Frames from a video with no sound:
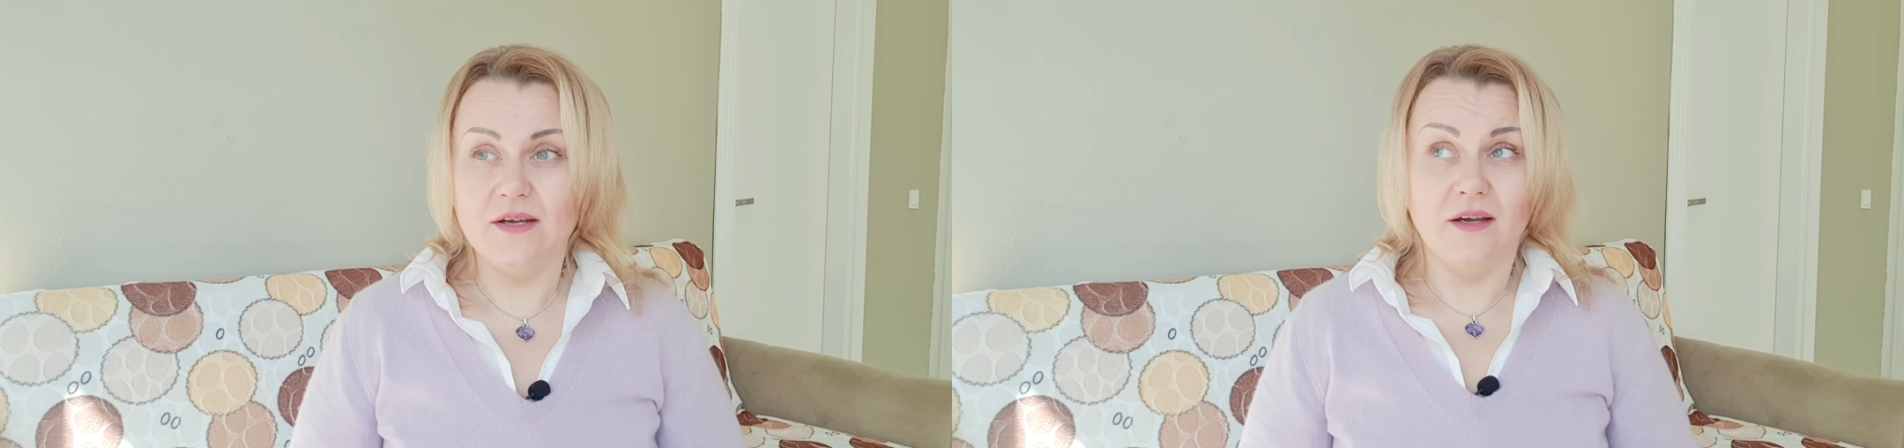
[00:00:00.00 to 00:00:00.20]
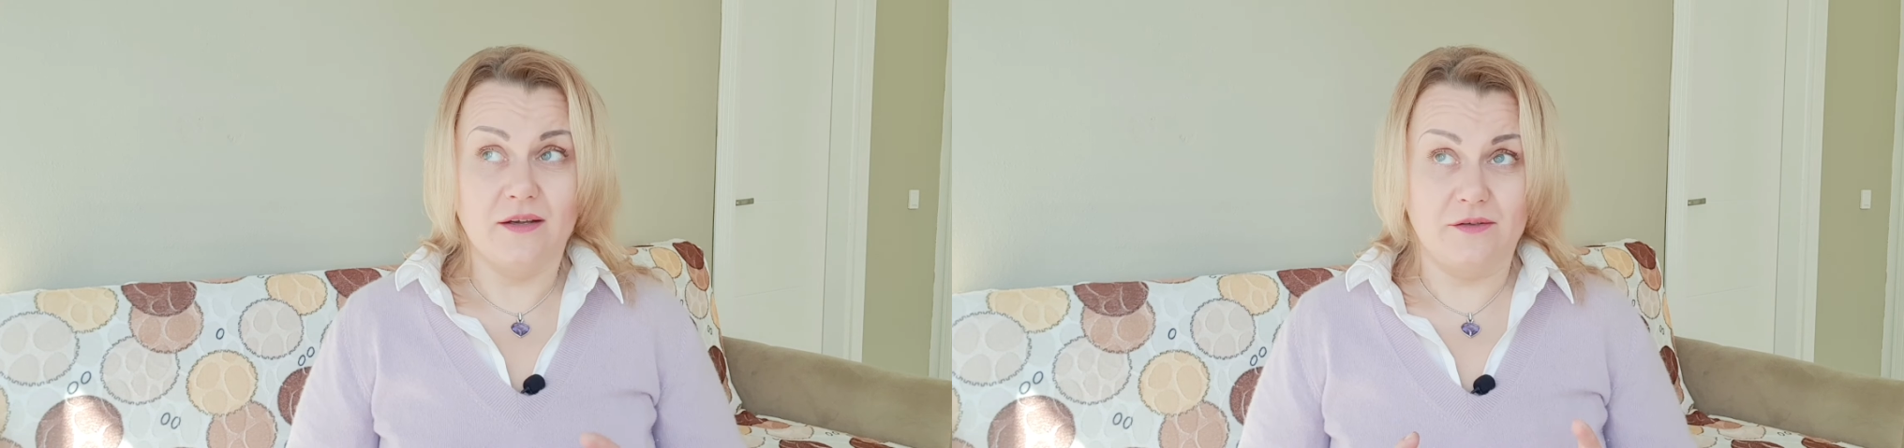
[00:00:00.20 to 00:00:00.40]

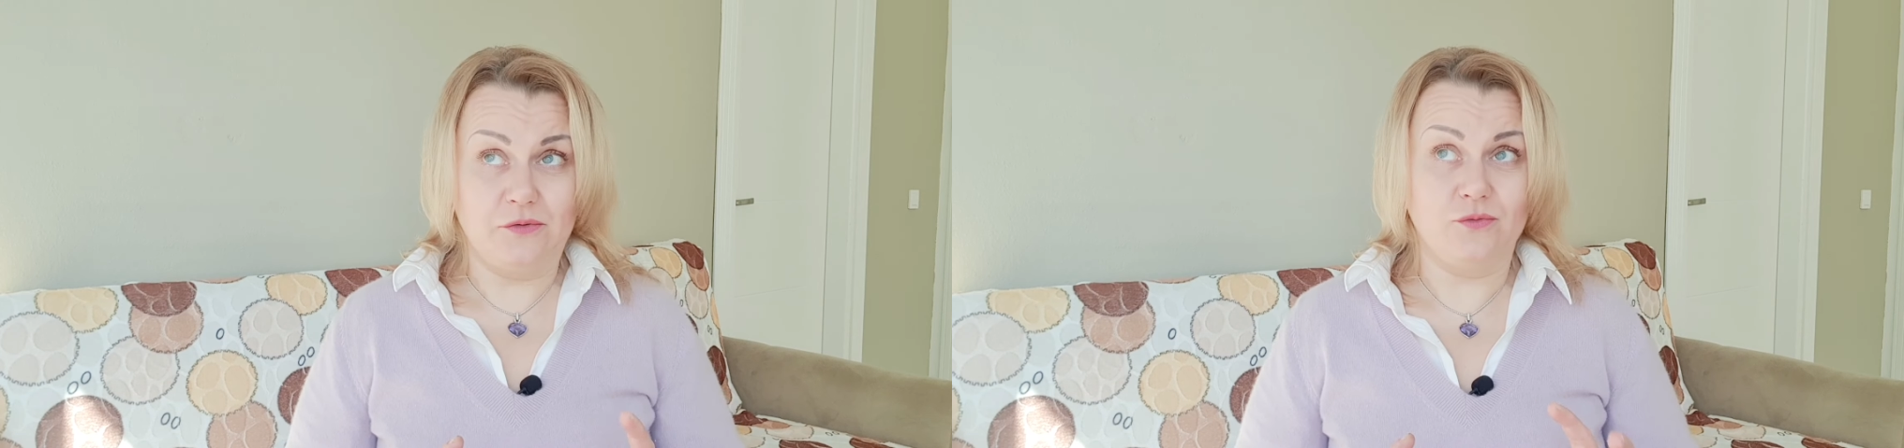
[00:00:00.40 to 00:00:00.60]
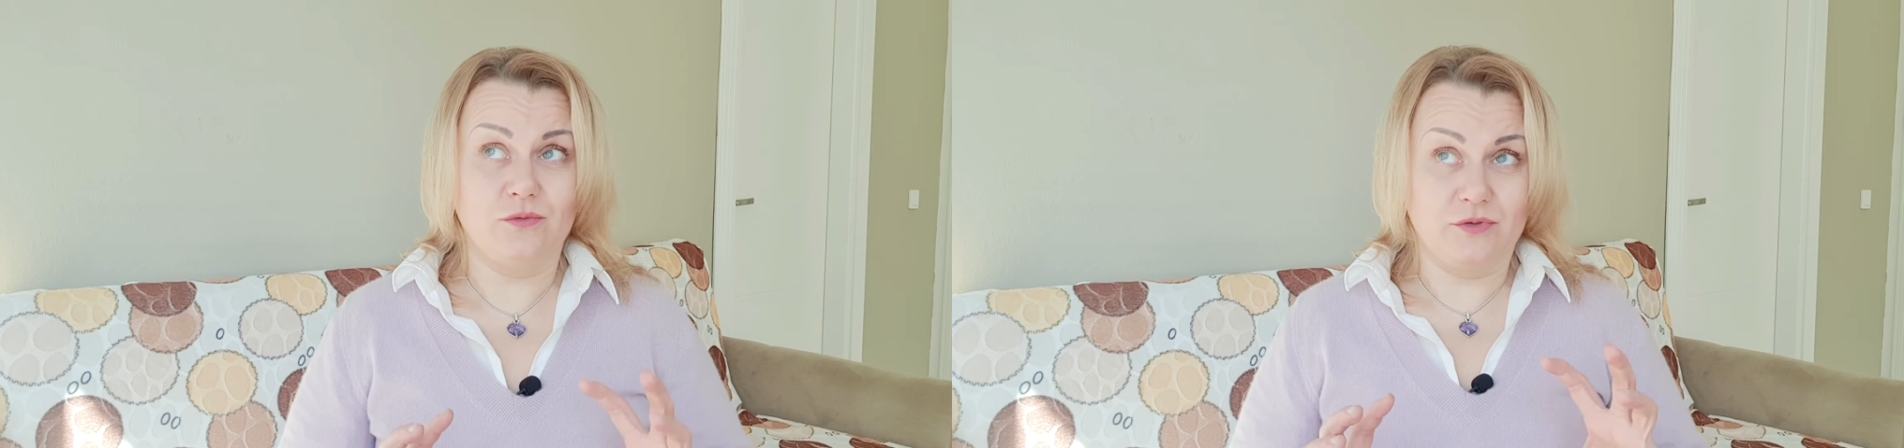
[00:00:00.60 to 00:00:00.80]

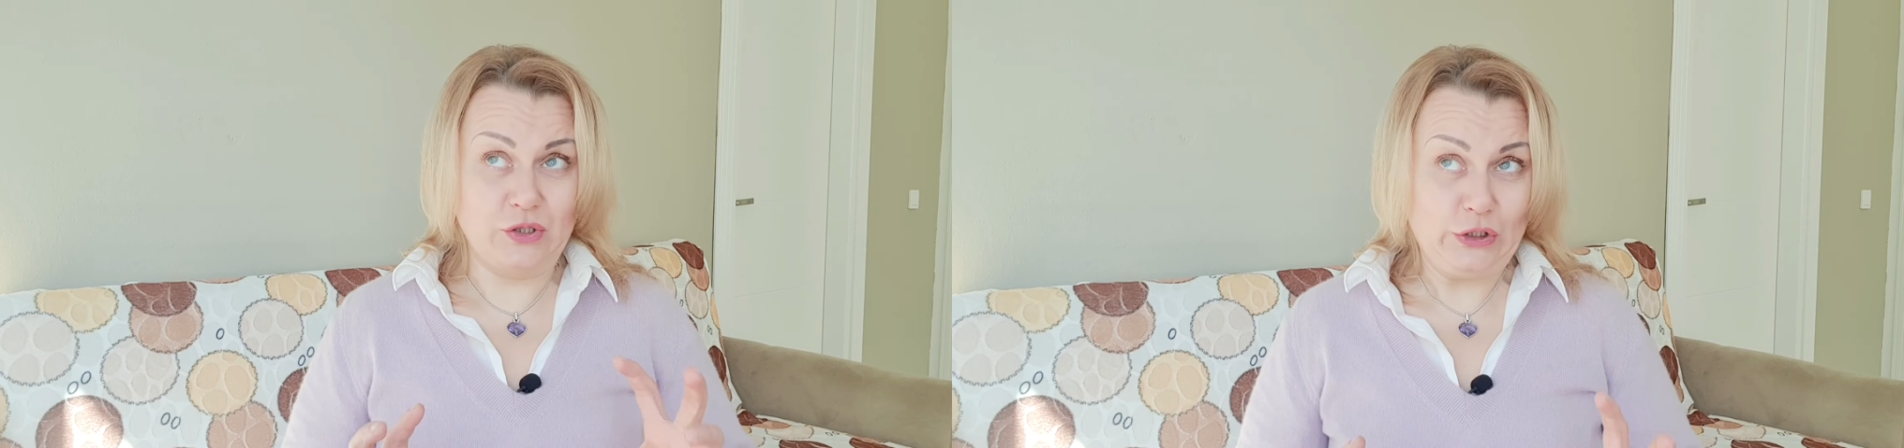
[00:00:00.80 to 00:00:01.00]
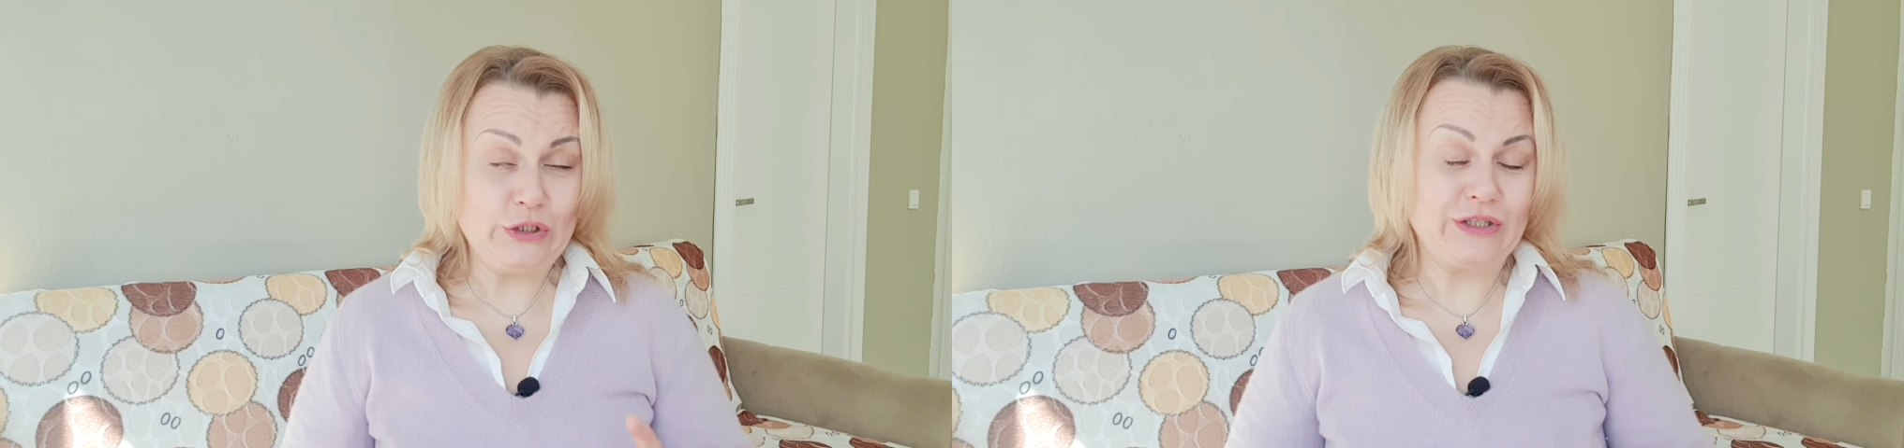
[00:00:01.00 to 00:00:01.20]
You
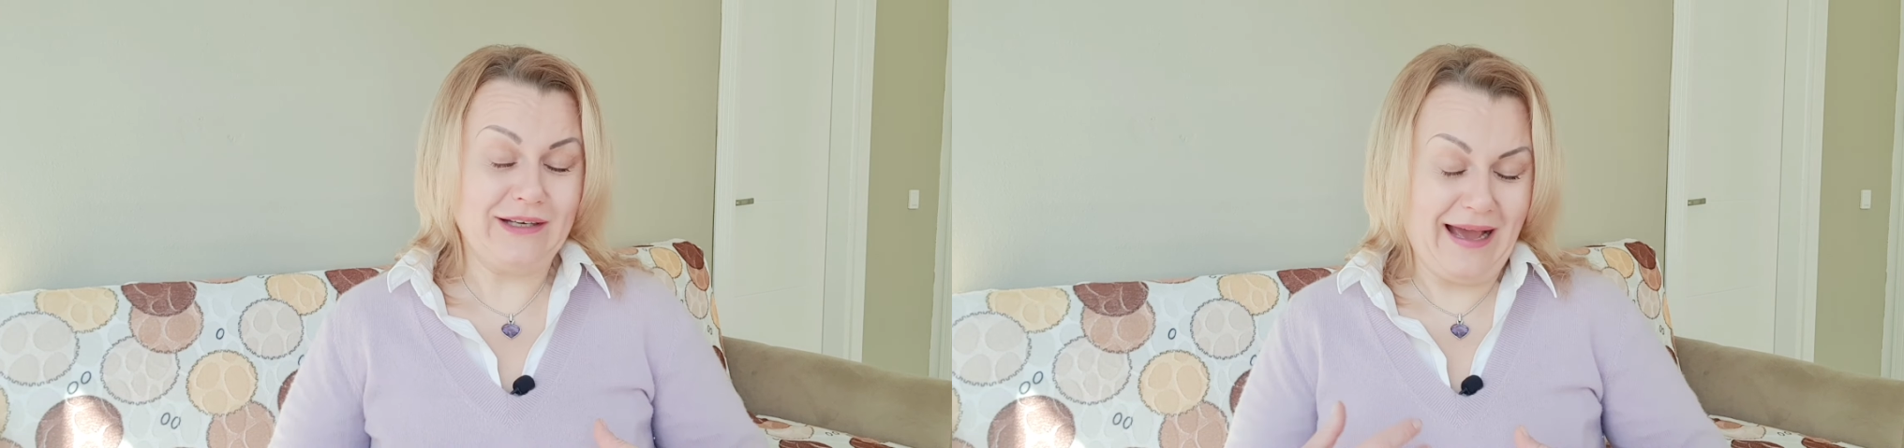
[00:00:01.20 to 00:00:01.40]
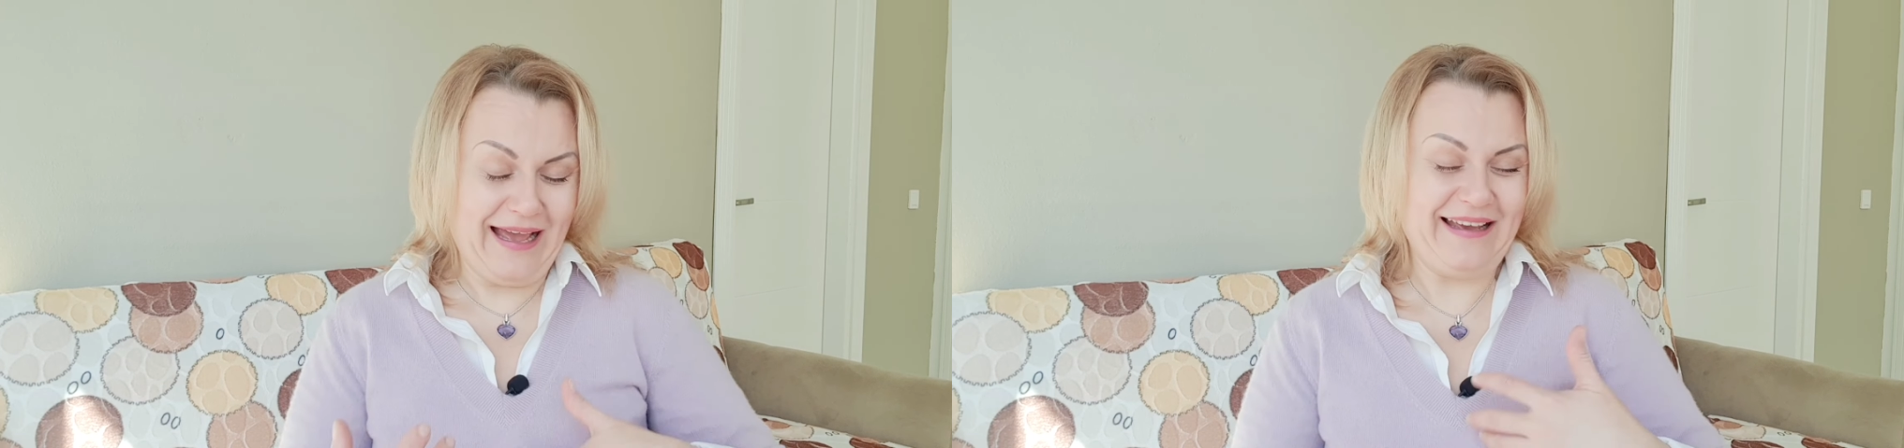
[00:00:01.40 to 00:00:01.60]
learn
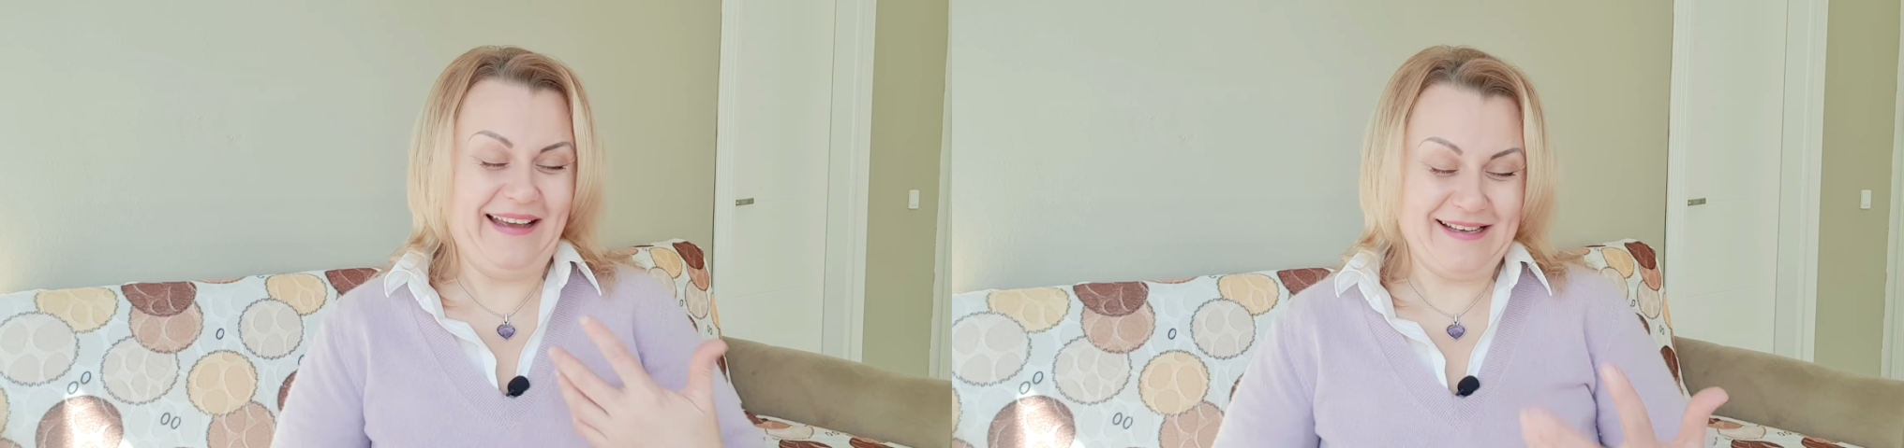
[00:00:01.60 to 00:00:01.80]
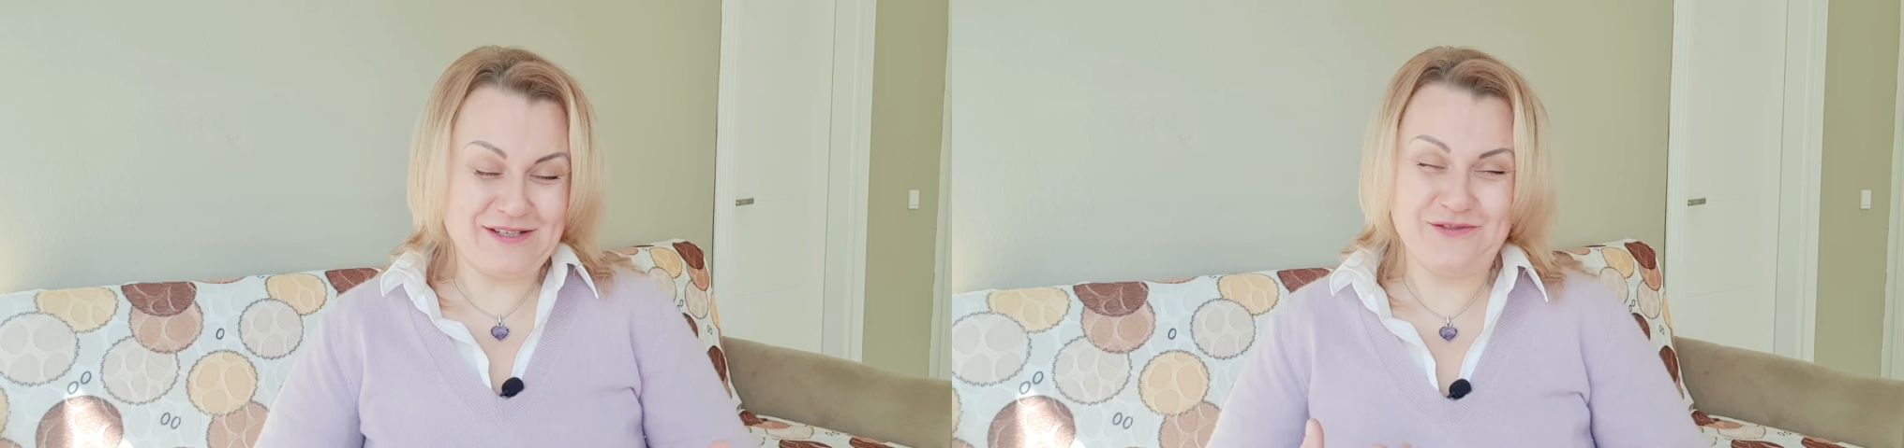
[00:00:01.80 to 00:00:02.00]

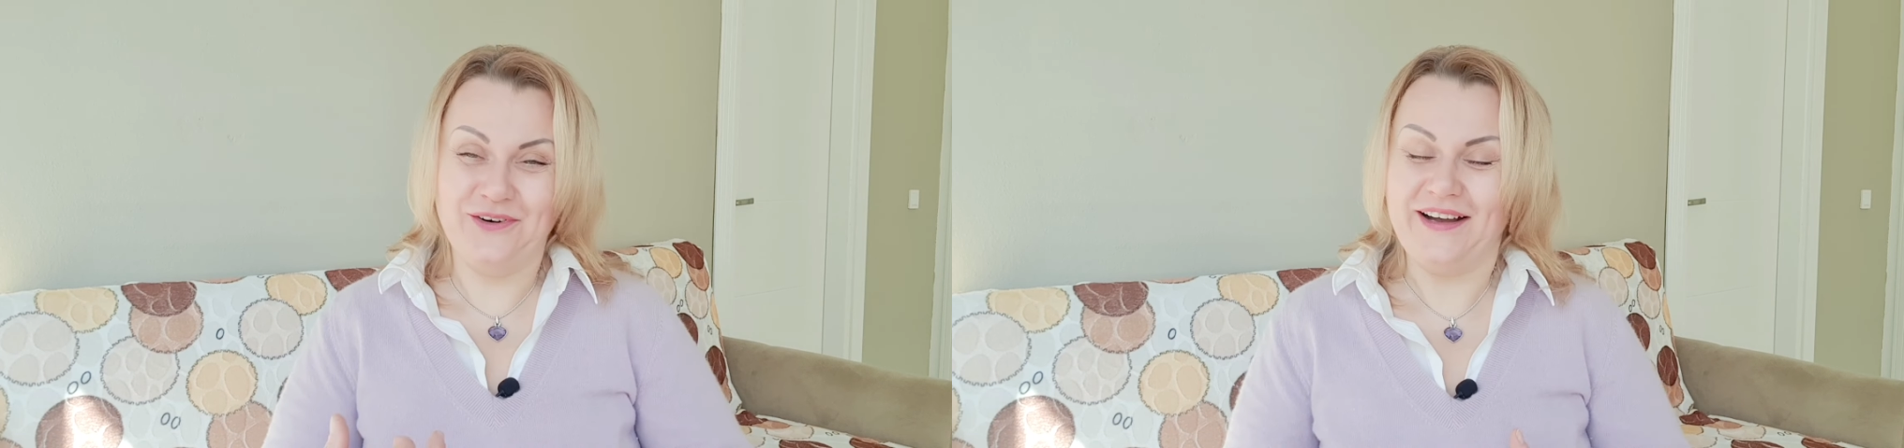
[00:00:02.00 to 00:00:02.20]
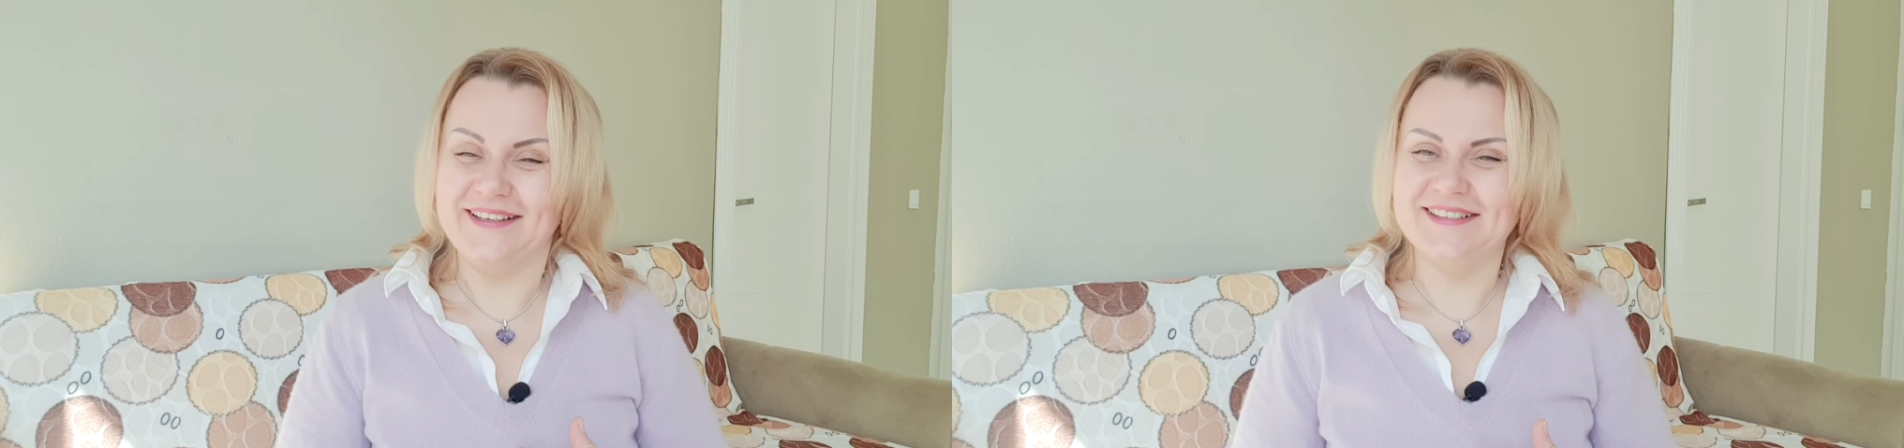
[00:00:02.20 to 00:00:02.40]
as you fight,